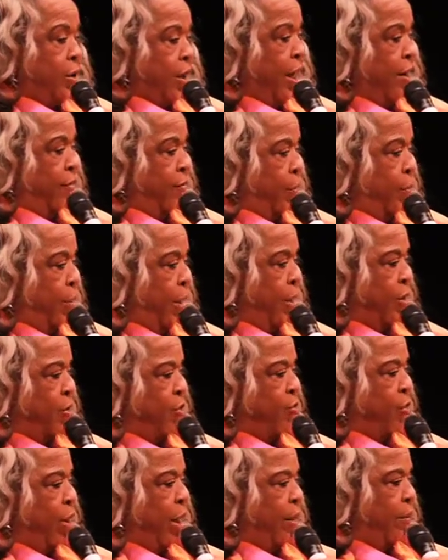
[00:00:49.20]
to have a bigger
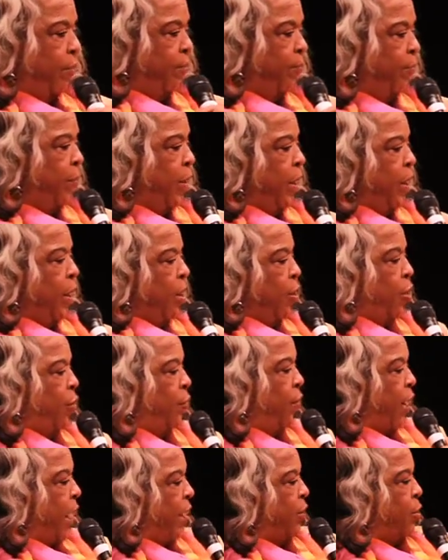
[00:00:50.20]
dream.
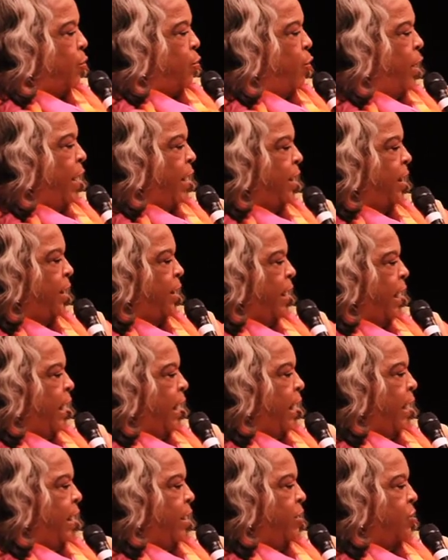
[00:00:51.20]
You've got to
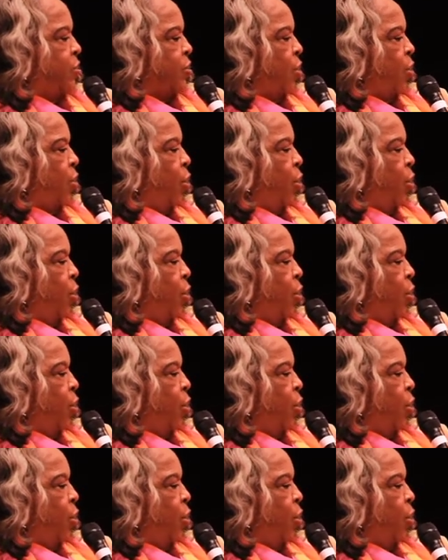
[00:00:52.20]
recognize